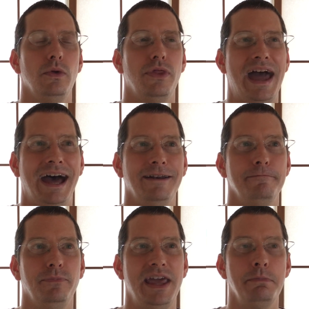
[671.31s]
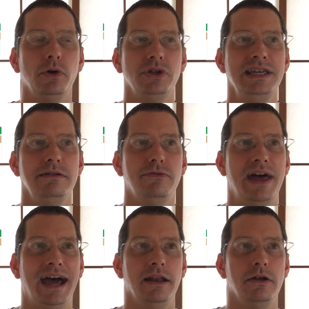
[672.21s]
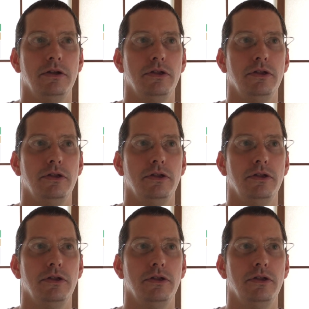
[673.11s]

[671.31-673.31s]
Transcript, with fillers: that they believe that